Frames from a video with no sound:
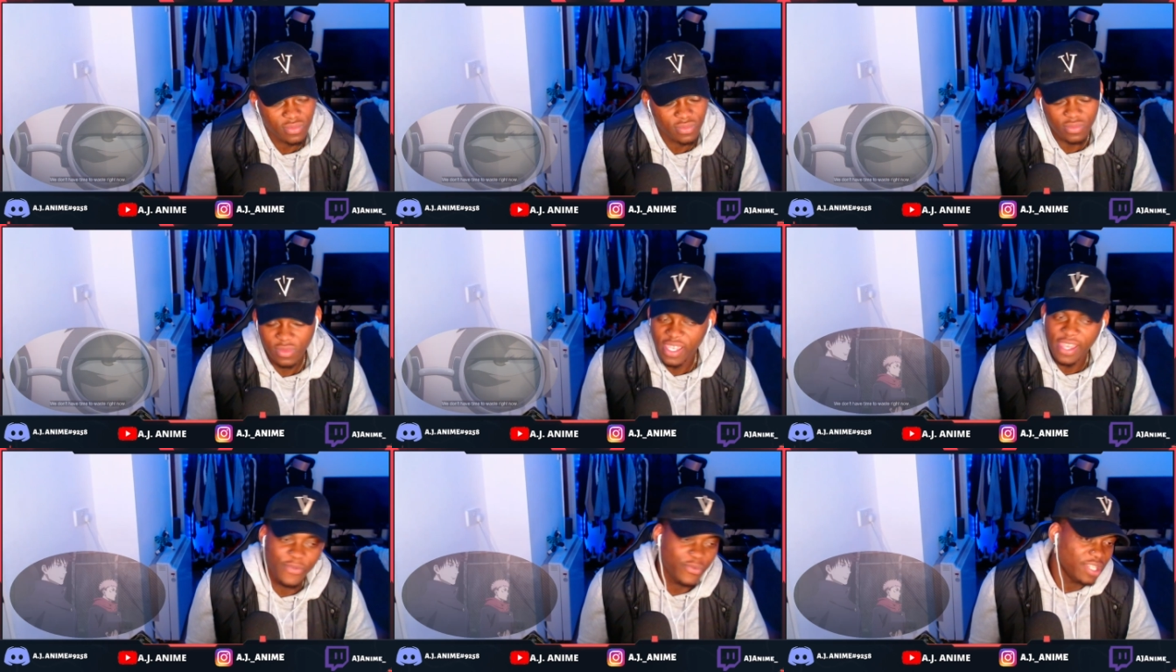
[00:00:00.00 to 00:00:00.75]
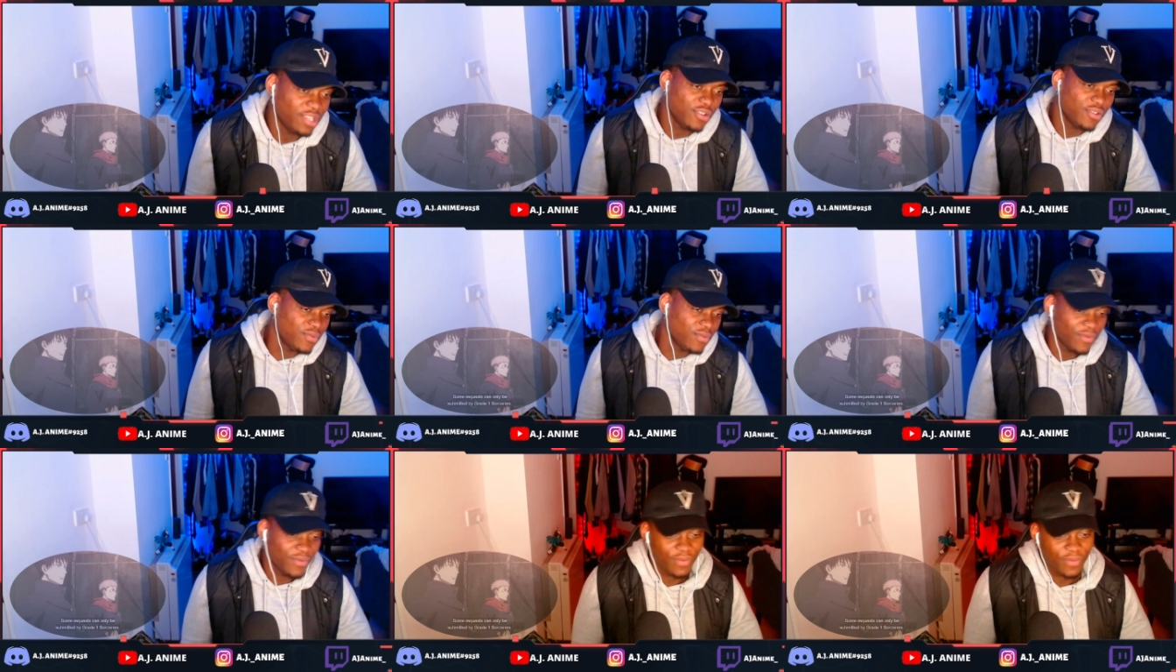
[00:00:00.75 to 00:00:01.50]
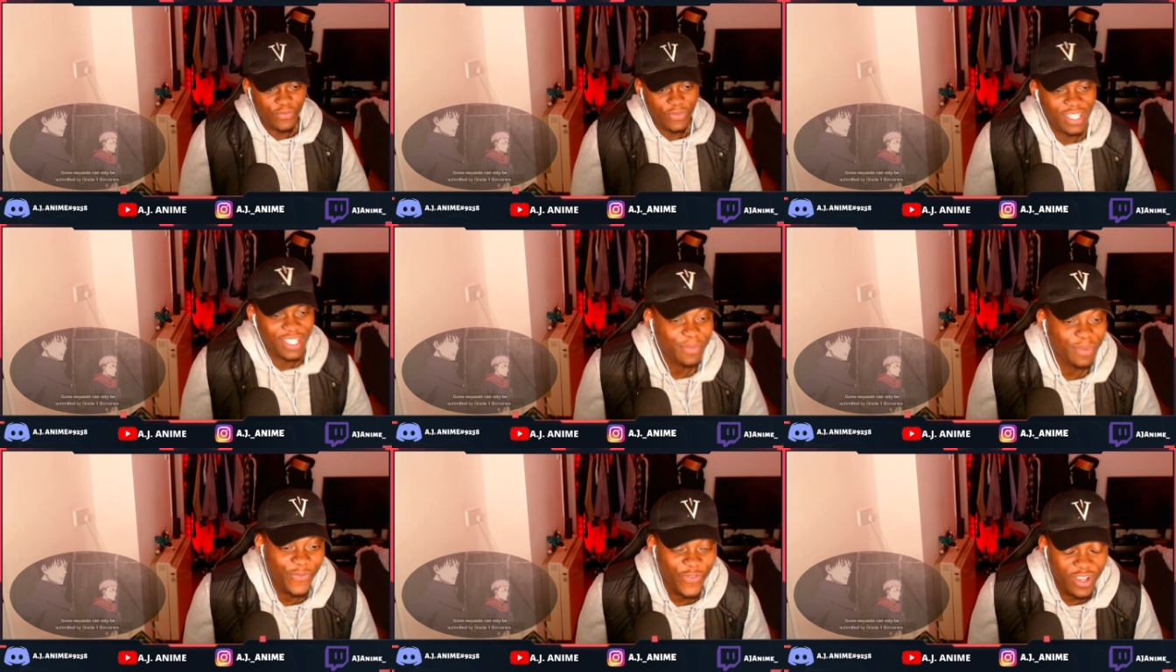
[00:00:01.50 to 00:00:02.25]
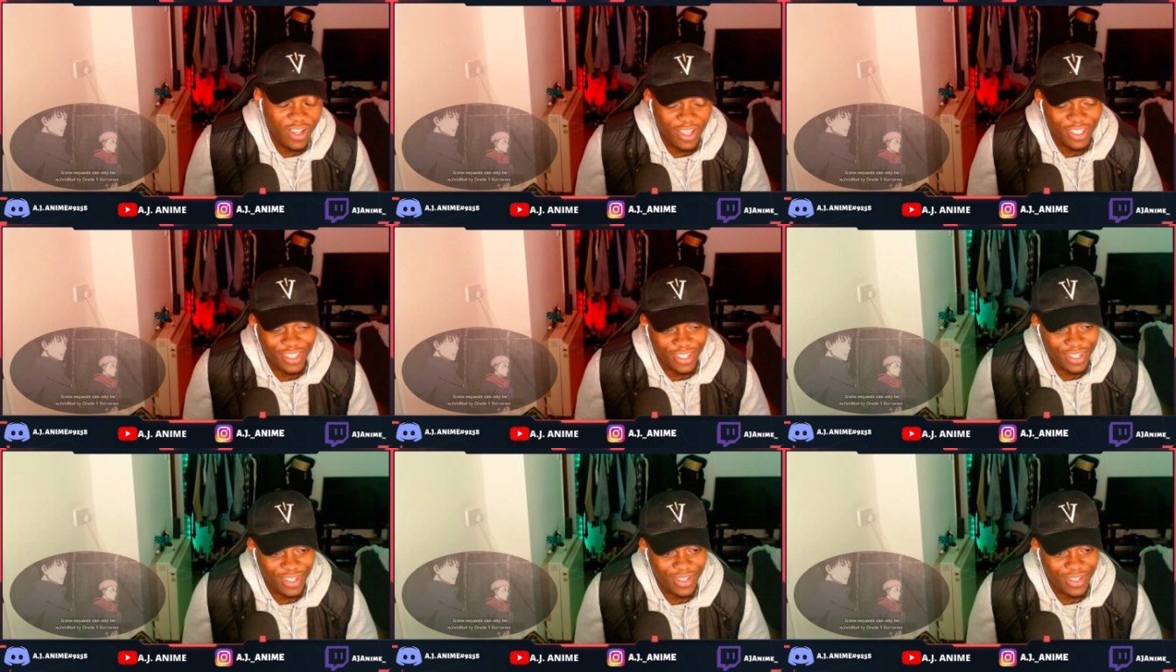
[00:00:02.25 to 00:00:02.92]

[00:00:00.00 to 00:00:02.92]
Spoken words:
Yeah, we need to be fast.